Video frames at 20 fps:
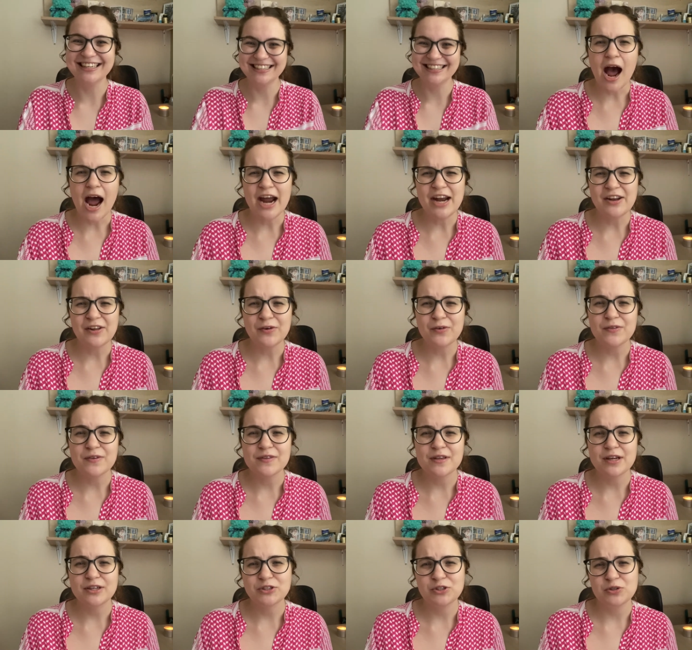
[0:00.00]
I know
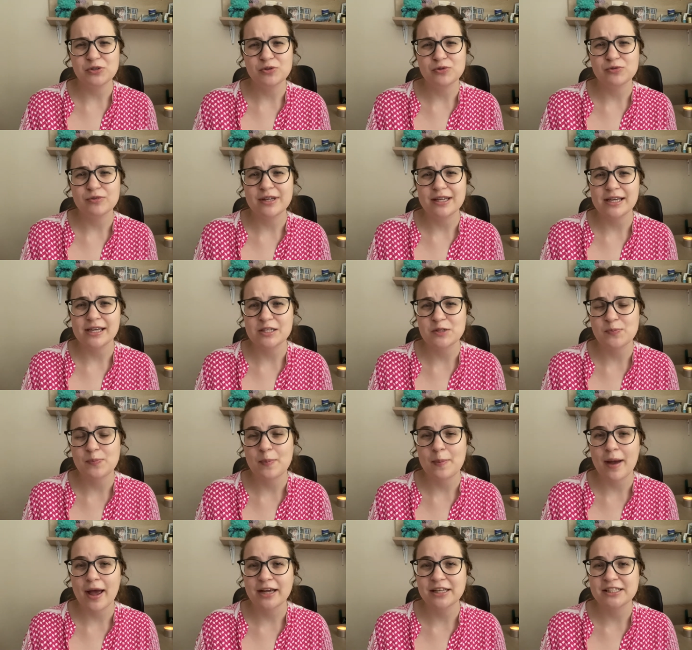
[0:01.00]
that I shouldn't really
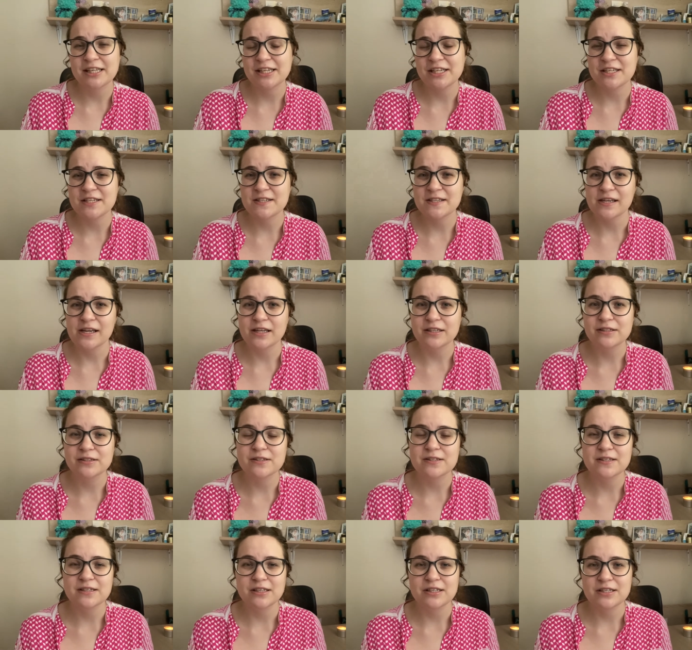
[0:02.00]
expect any
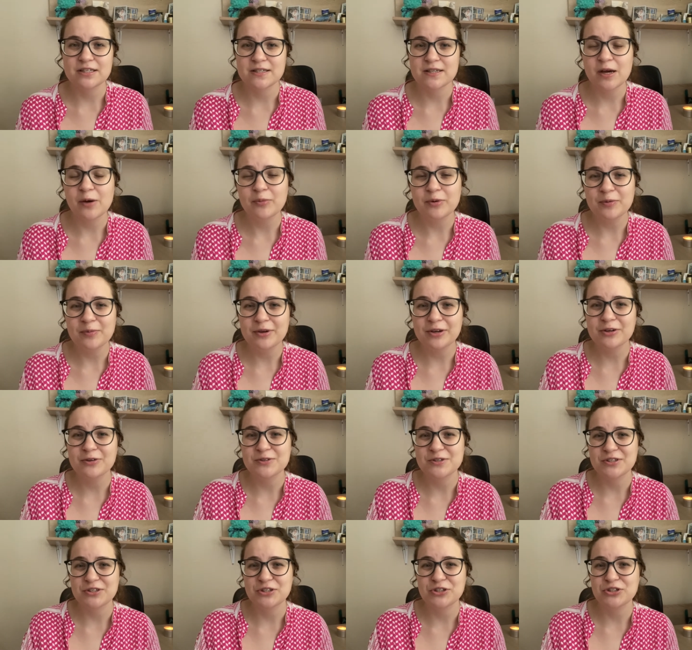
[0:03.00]
sales in summer
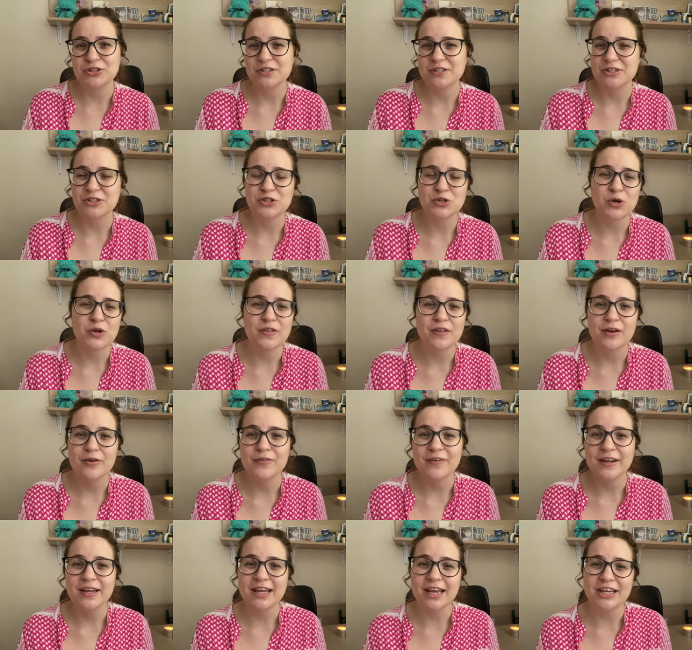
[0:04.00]
because teachers enjoy their
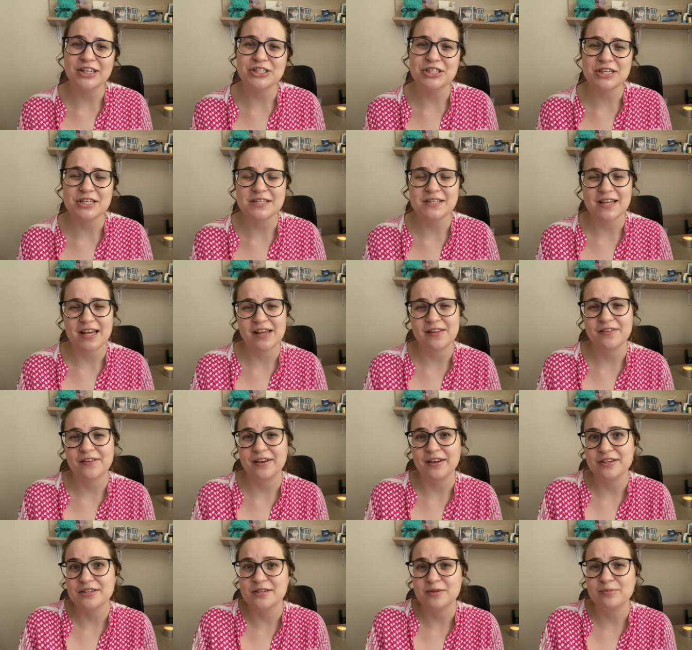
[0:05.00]
vacations and
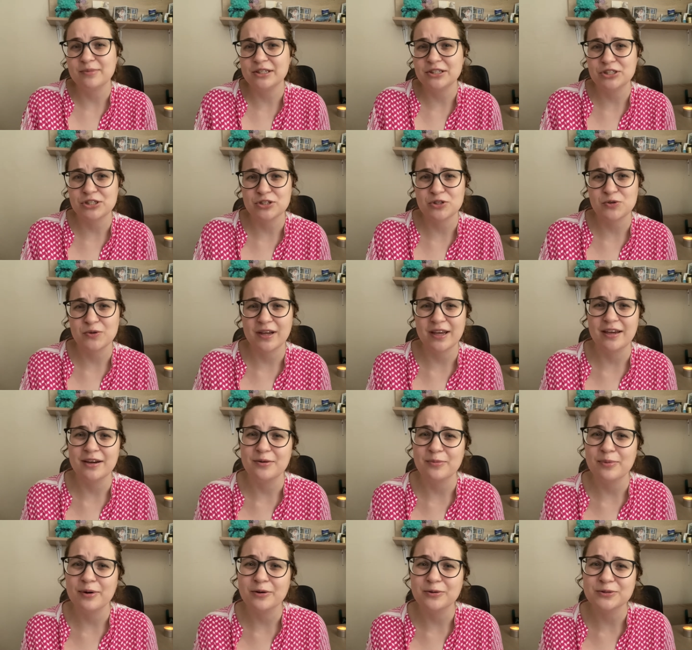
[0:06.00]
they simply just don't care
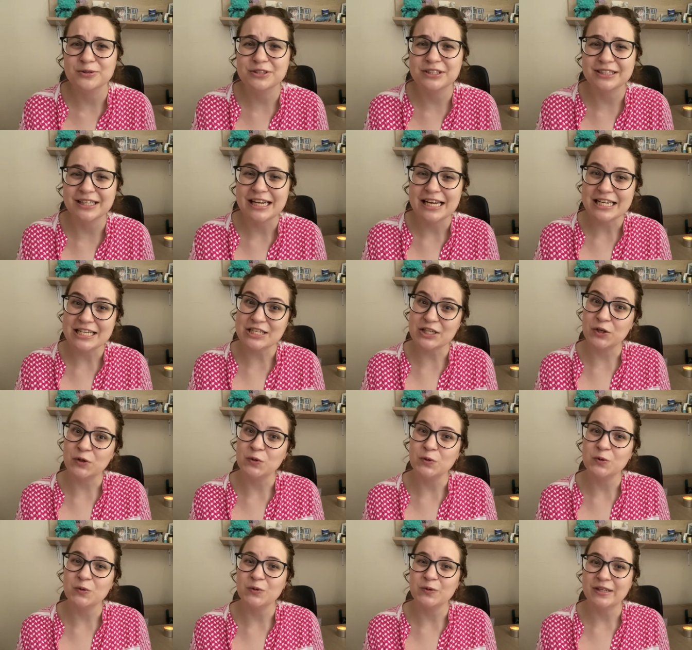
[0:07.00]
about
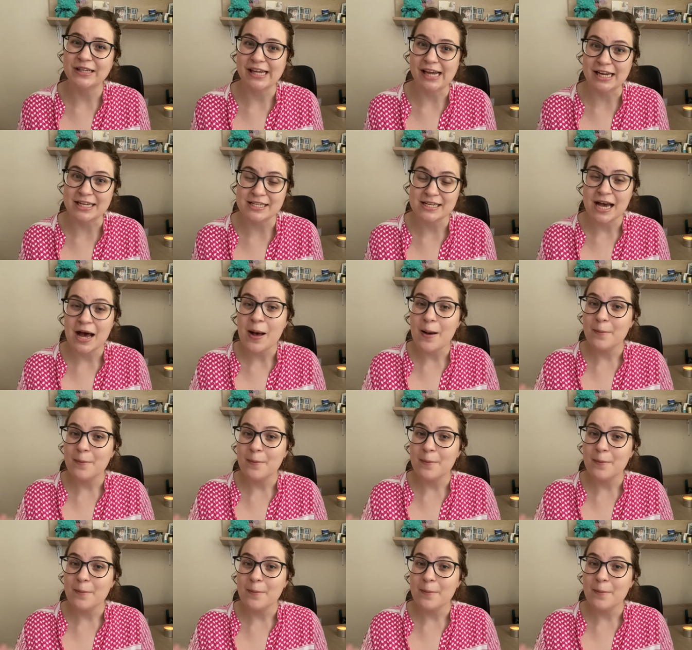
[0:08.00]
school yet.